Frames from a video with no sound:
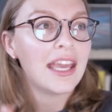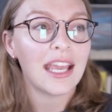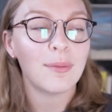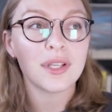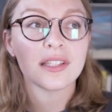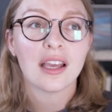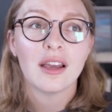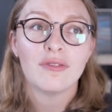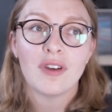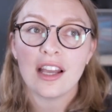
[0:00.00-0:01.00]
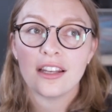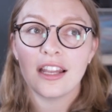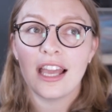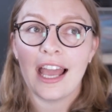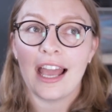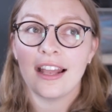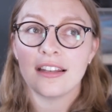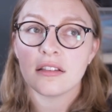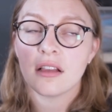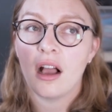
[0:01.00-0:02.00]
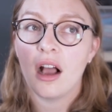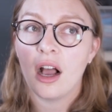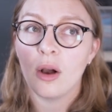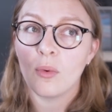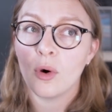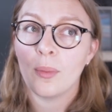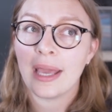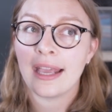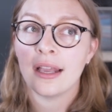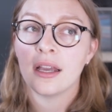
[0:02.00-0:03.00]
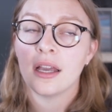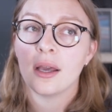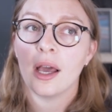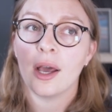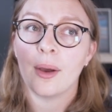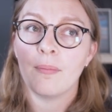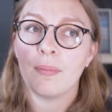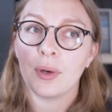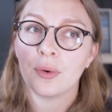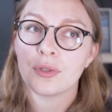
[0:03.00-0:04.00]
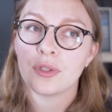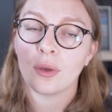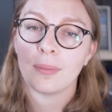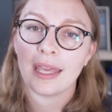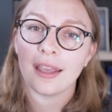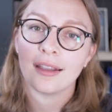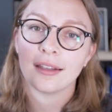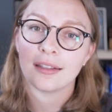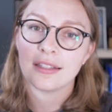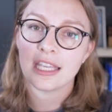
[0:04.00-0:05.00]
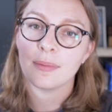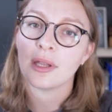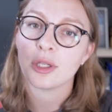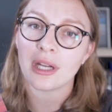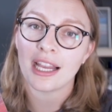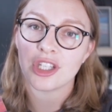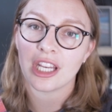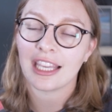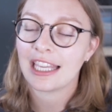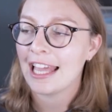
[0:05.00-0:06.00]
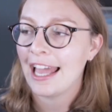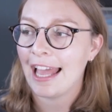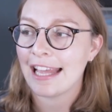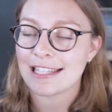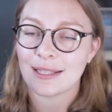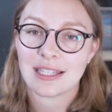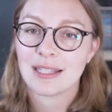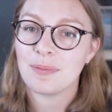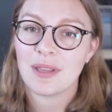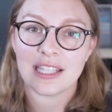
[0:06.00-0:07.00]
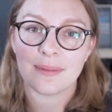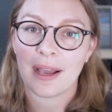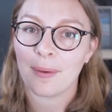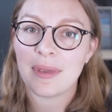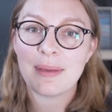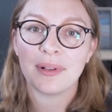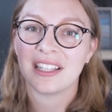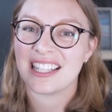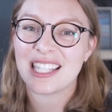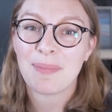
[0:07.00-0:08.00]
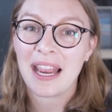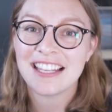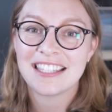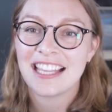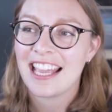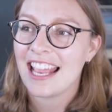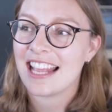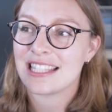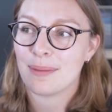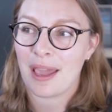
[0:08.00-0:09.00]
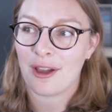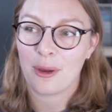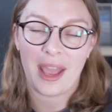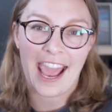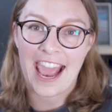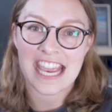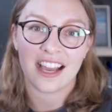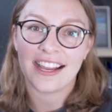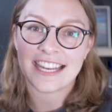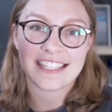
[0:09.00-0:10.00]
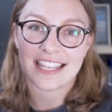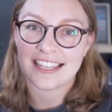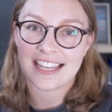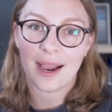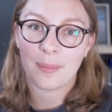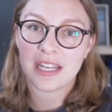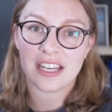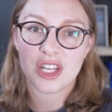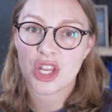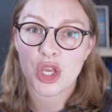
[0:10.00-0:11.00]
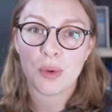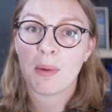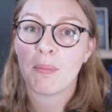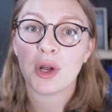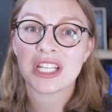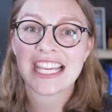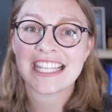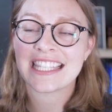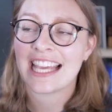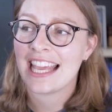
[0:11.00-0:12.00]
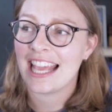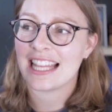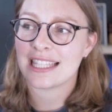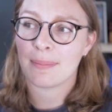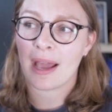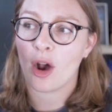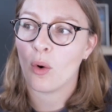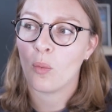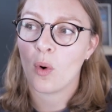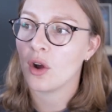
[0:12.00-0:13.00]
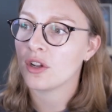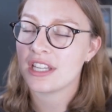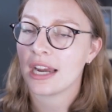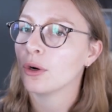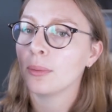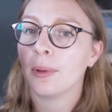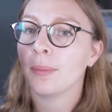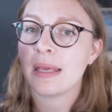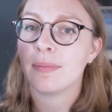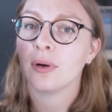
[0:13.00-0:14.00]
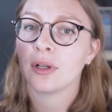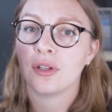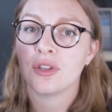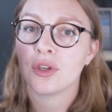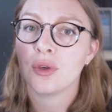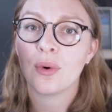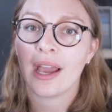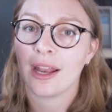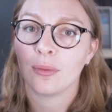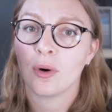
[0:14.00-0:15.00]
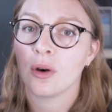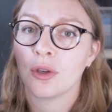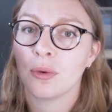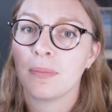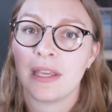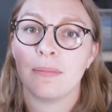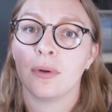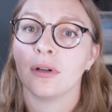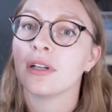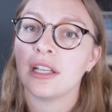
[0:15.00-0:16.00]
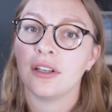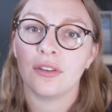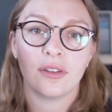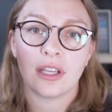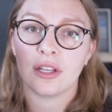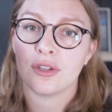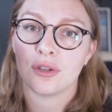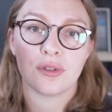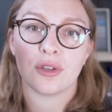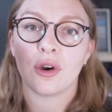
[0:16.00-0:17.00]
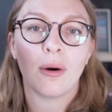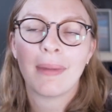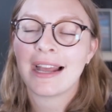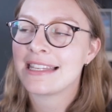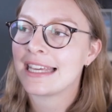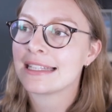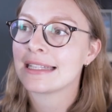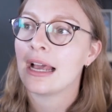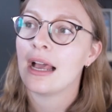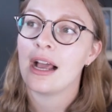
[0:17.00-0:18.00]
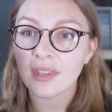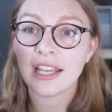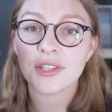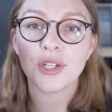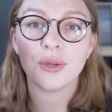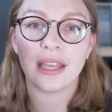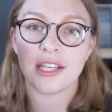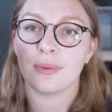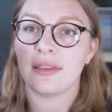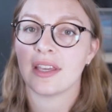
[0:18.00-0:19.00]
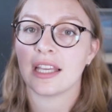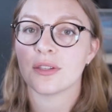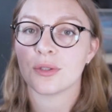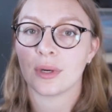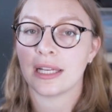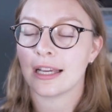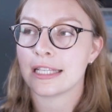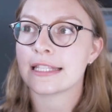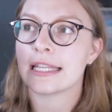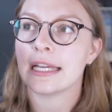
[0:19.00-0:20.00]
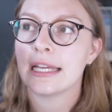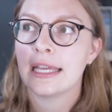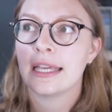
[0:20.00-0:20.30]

it was fun and heartwarming, but also being deep and tragic. It's about people in space, it's about AIs adapting to human bodies, it's about what terrible people can do and what good people can do to combat it. It's two interweaving storylines that